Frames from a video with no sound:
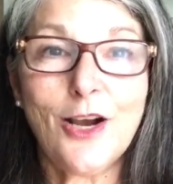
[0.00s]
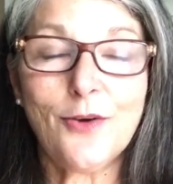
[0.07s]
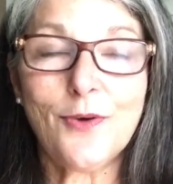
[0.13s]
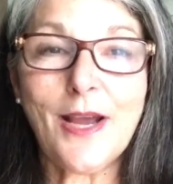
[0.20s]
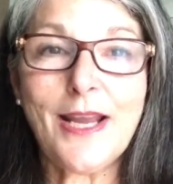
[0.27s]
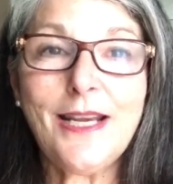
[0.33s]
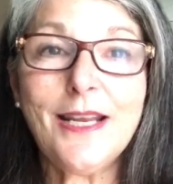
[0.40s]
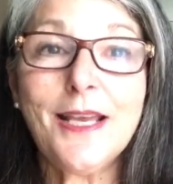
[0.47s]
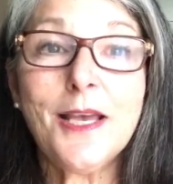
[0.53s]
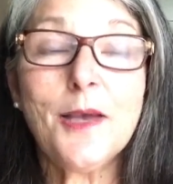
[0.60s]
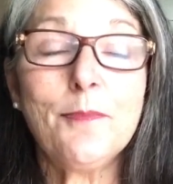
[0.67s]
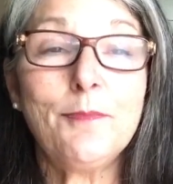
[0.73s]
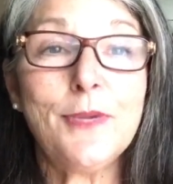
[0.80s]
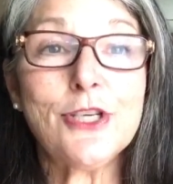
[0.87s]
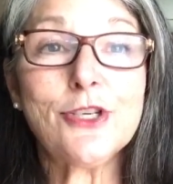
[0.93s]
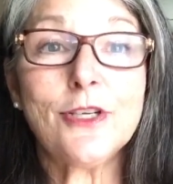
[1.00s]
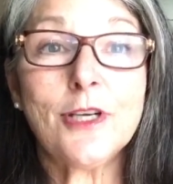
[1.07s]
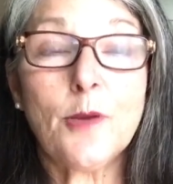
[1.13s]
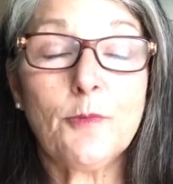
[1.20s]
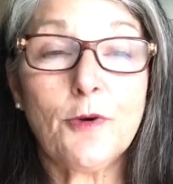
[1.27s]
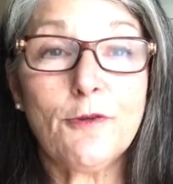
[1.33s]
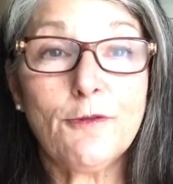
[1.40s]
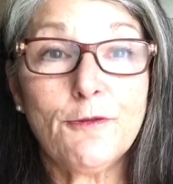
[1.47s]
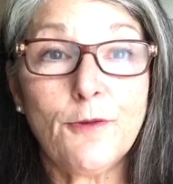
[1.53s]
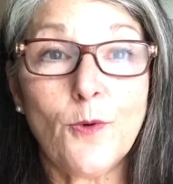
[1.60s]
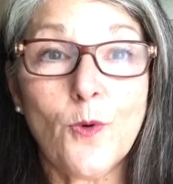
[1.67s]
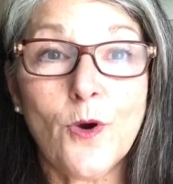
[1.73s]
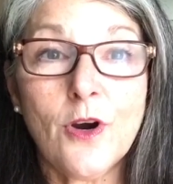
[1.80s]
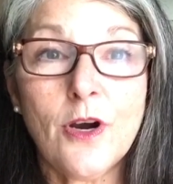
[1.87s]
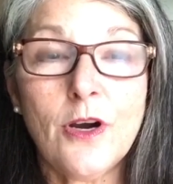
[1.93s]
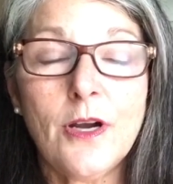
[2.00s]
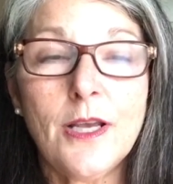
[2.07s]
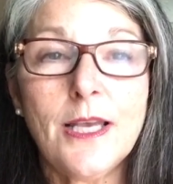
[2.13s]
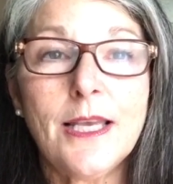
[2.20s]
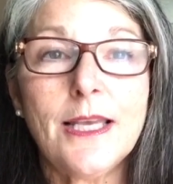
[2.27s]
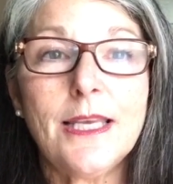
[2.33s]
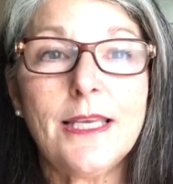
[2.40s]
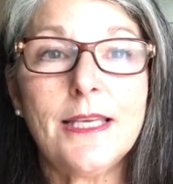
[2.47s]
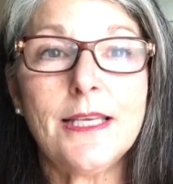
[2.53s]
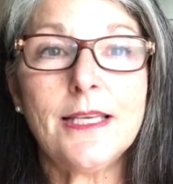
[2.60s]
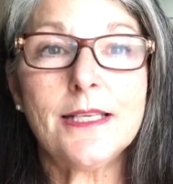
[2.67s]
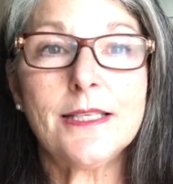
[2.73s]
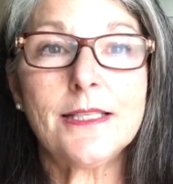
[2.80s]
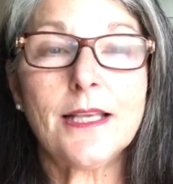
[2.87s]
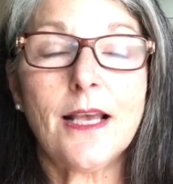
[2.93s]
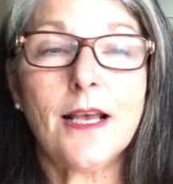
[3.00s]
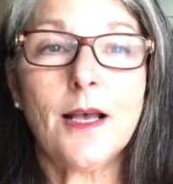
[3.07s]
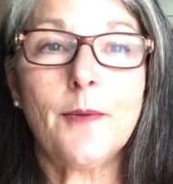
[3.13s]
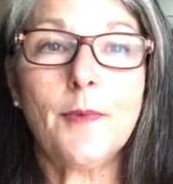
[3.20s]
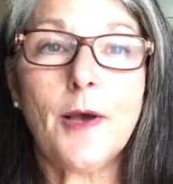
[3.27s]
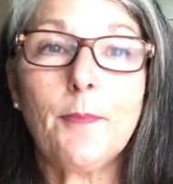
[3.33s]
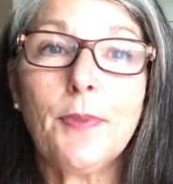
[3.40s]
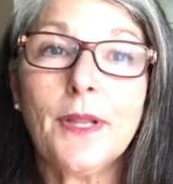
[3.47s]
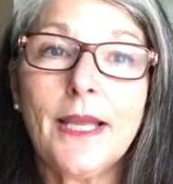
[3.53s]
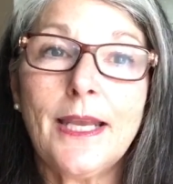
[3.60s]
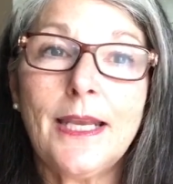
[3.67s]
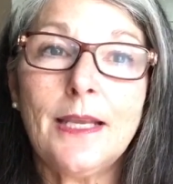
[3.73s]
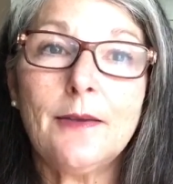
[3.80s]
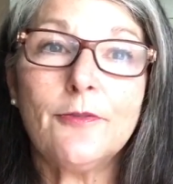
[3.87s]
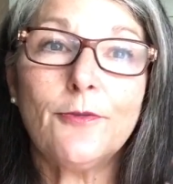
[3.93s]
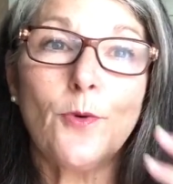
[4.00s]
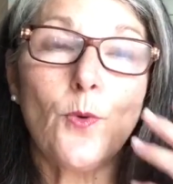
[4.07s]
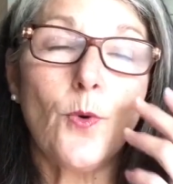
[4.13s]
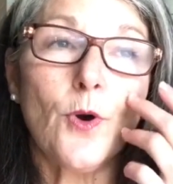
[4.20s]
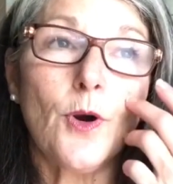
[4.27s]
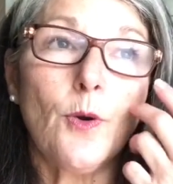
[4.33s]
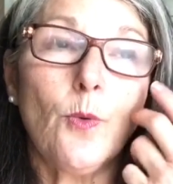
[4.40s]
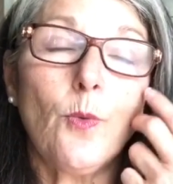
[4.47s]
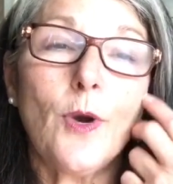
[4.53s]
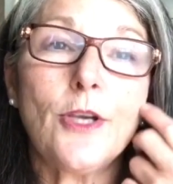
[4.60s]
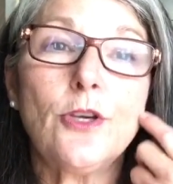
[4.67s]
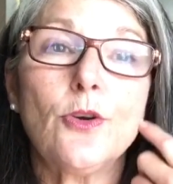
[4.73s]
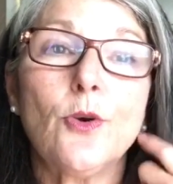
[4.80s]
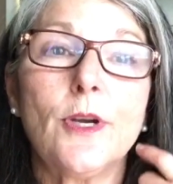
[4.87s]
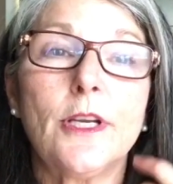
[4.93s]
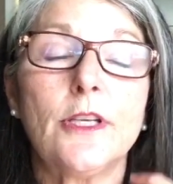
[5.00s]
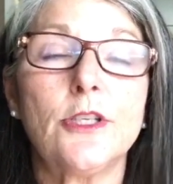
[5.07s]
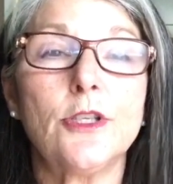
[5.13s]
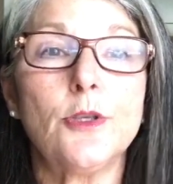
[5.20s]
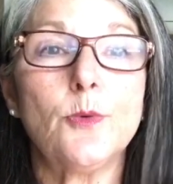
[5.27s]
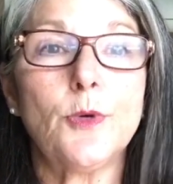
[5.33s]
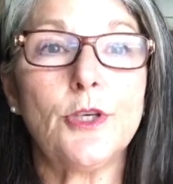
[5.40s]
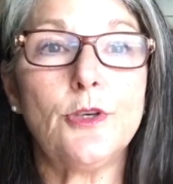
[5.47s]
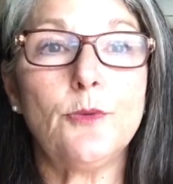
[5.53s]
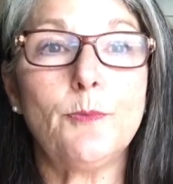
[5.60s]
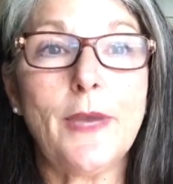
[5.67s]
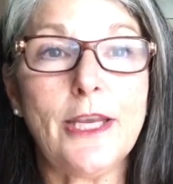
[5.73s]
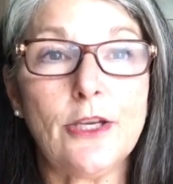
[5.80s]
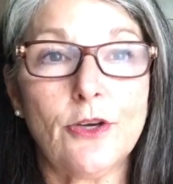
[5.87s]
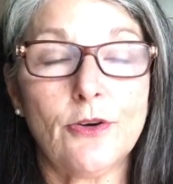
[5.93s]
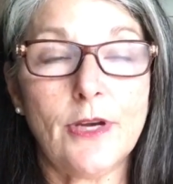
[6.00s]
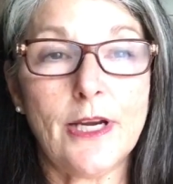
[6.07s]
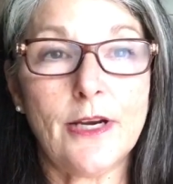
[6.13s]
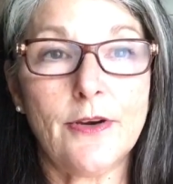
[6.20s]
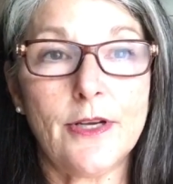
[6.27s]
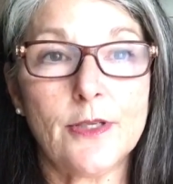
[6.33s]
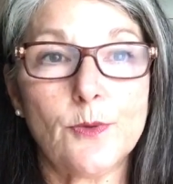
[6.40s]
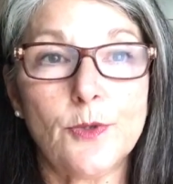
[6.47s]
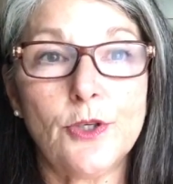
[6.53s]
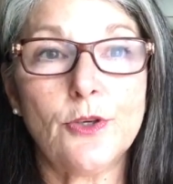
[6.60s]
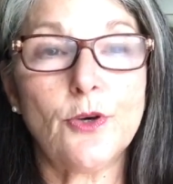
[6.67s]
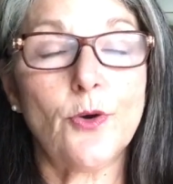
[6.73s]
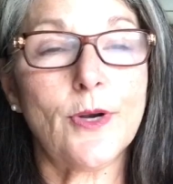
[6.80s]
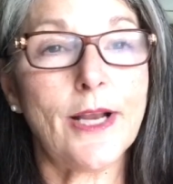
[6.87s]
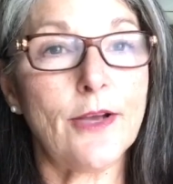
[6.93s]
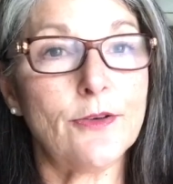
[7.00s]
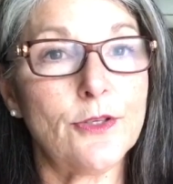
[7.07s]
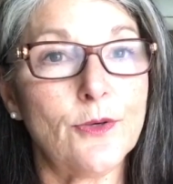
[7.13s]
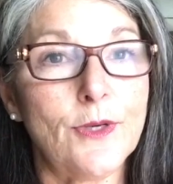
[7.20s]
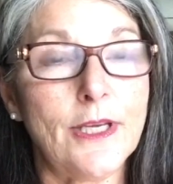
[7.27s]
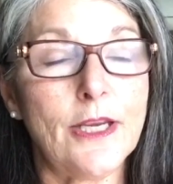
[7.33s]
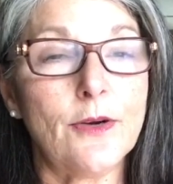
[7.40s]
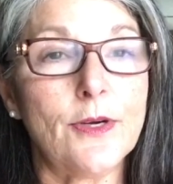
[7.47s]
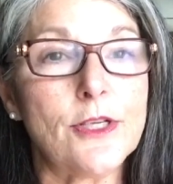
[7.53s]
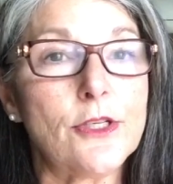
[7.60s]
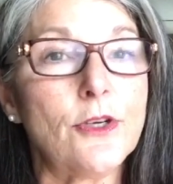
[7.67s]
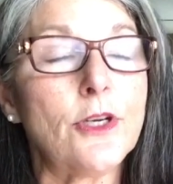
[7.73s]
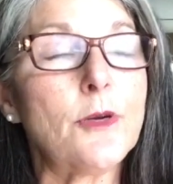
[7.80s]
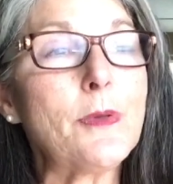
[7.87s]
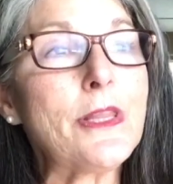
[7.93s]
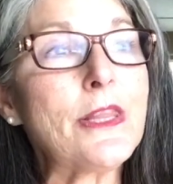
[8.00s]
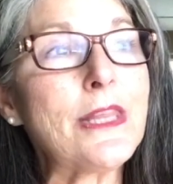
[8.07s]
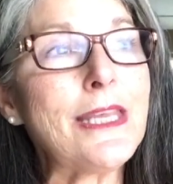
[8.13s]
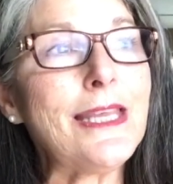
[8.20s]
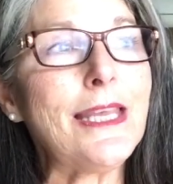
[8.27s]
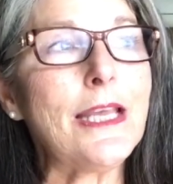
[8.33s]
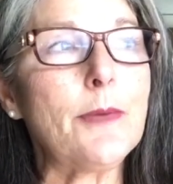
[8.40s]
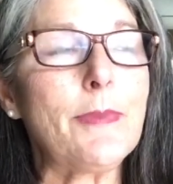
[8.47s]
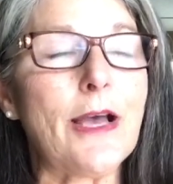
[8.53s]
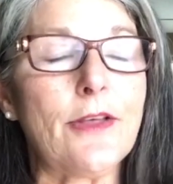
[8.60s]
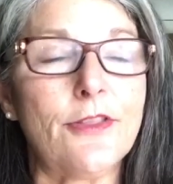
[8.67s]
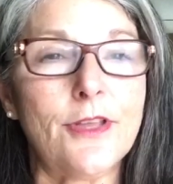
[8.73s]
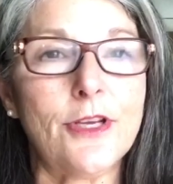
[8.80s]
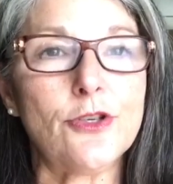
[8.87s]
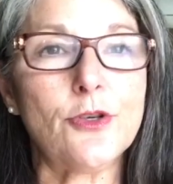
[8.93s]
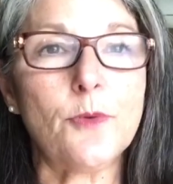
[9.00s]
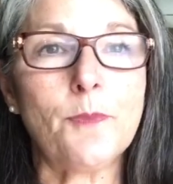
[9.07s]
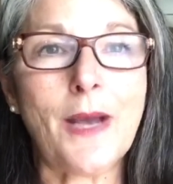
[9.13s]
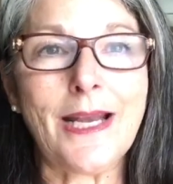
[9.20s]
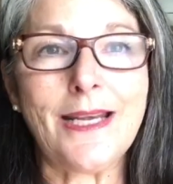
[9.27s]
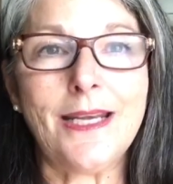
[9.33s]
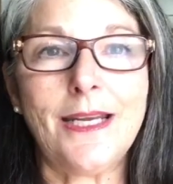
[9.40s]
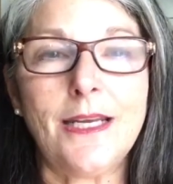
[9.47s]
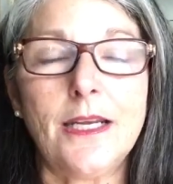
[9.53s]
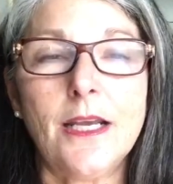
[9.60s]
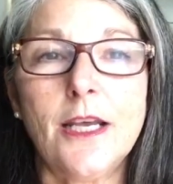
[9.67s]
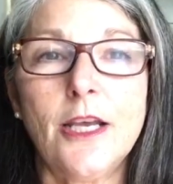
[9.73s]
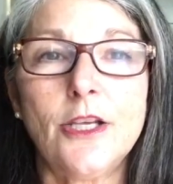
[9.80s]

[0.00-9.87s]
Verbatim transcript: All right? Mission number 4 is a planning for what you're going to do when you make your errands, when you're going out and doing errands. You're going to be thinking about things you might need.